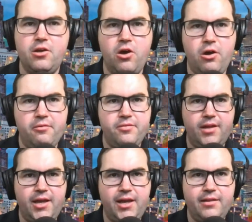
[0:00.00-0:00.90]
of
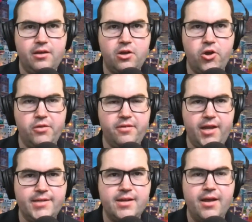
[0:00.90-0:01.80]
the the
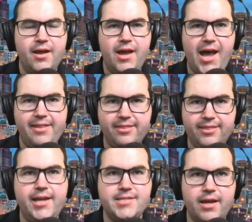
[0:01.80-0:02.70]
COVID
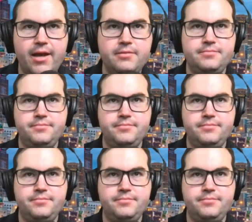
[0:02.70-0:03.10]
theater